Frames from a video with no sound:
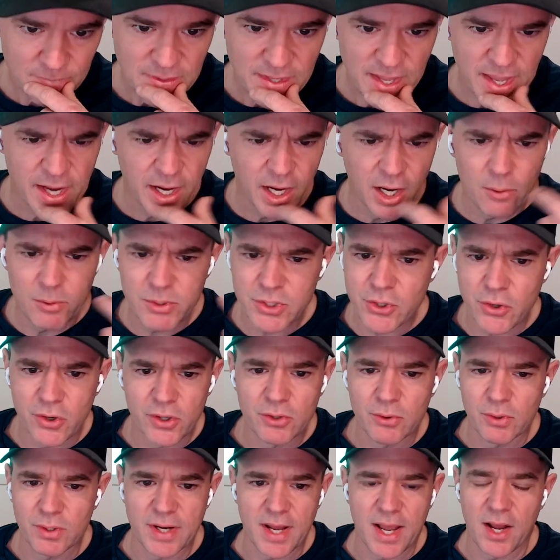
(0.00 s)
And it'll always turn
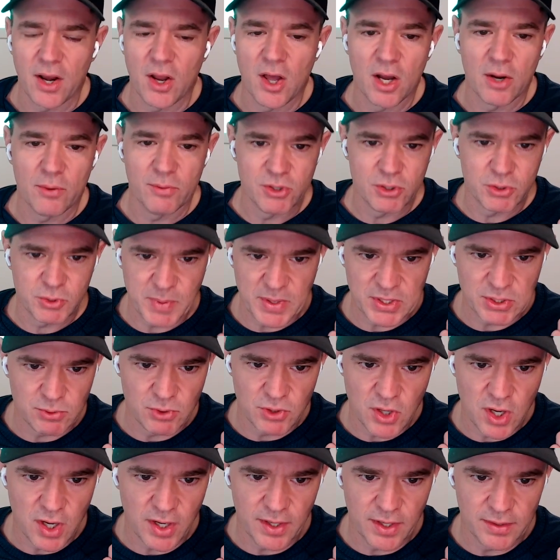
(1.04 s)
into a dialogue especially when
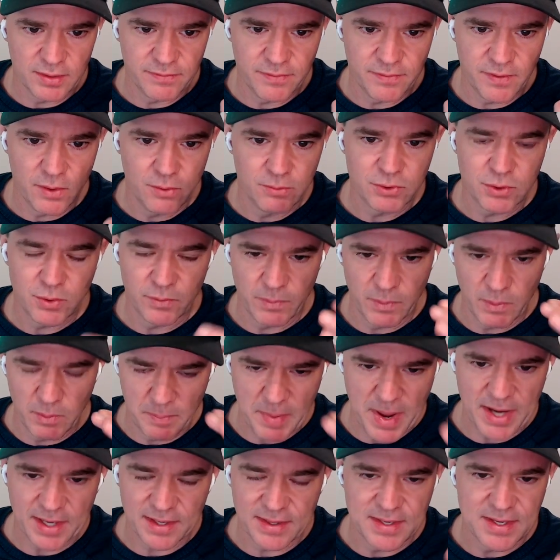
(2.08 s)
you're talking on the phone. So
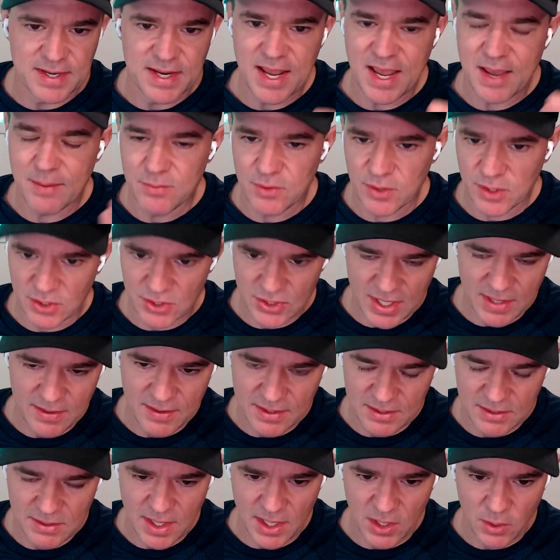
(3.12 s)
back to the DM, you can send
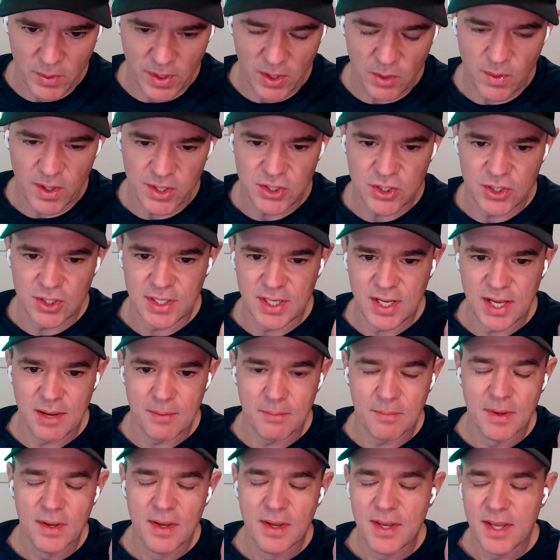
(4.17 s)
that quick question
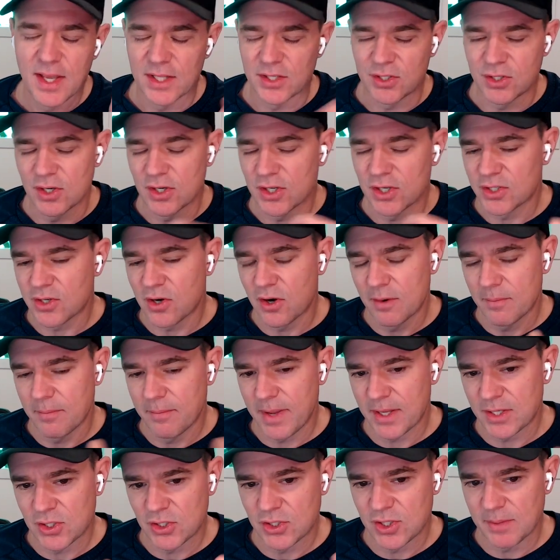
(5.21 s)
DM. It's going to start a
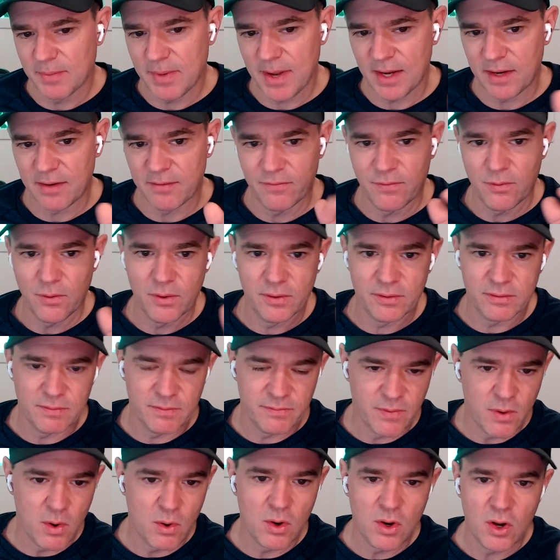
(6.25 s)
messaging back and forth.
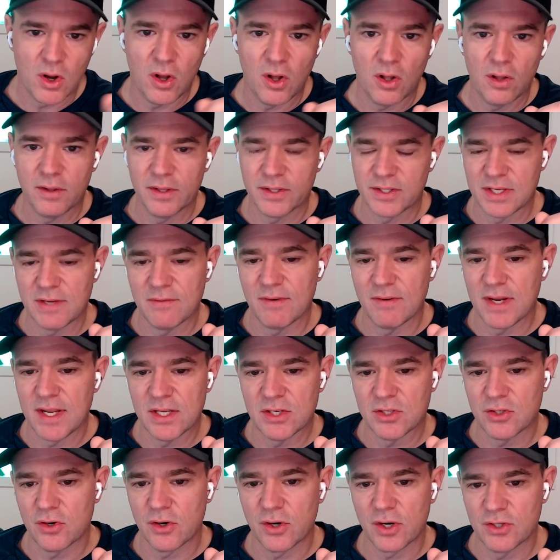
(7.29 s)
Phone call, it's even
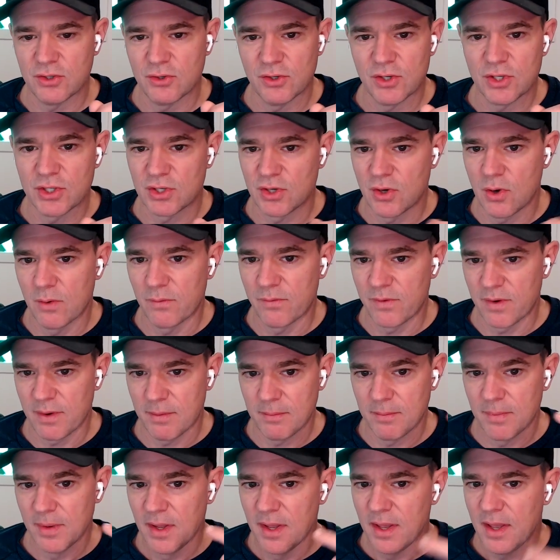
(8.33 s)
easier because you just go
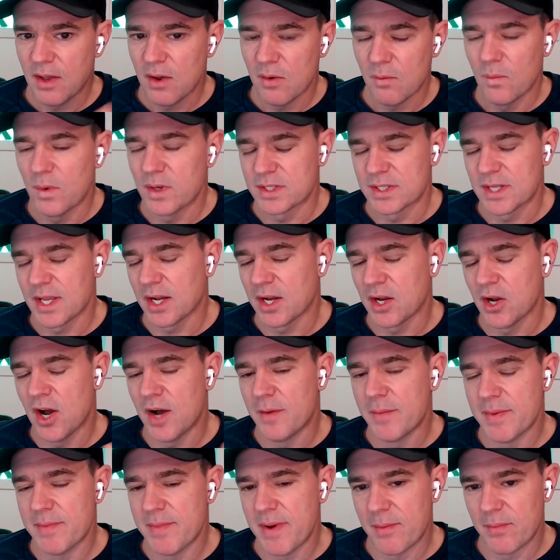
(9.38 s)
from what's that
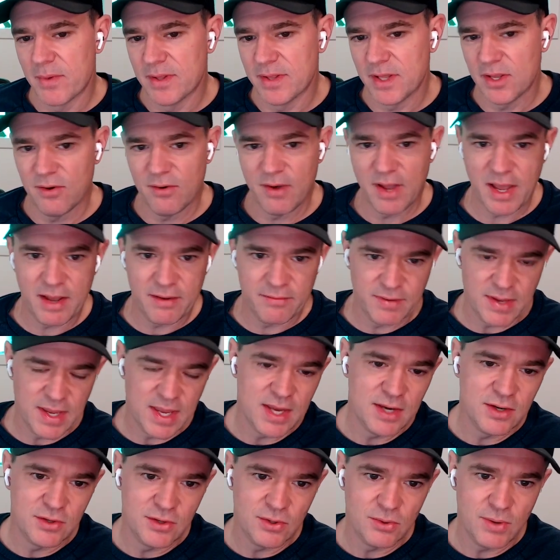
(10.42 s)
common memory that you have
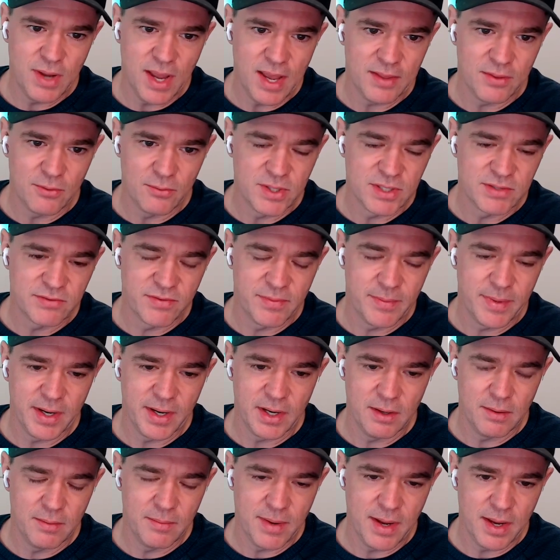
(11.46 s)
into, hey, the reason for
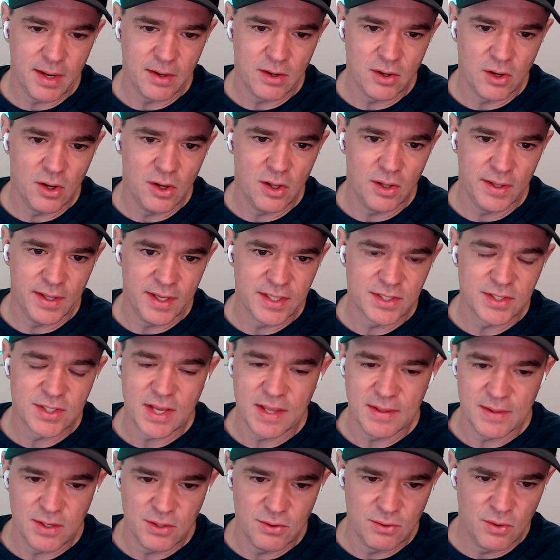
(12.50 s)
my call is,
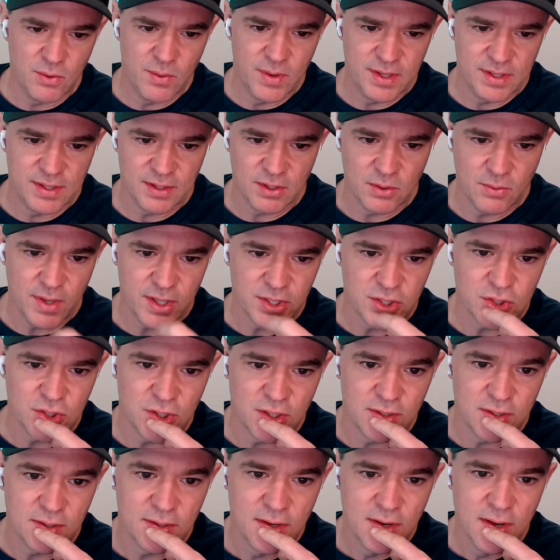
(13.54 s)
and then you go into the
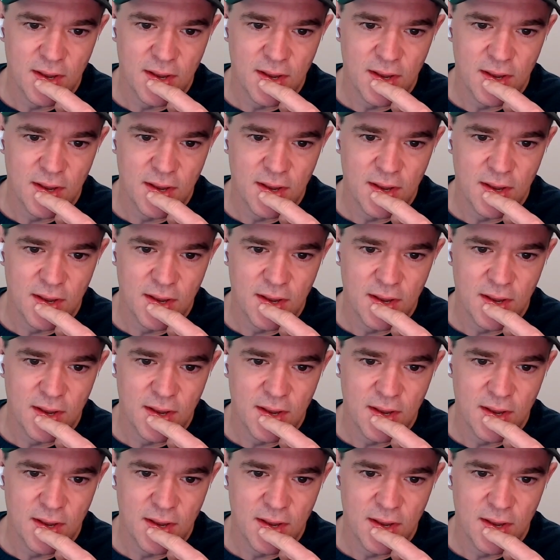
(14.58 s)
question,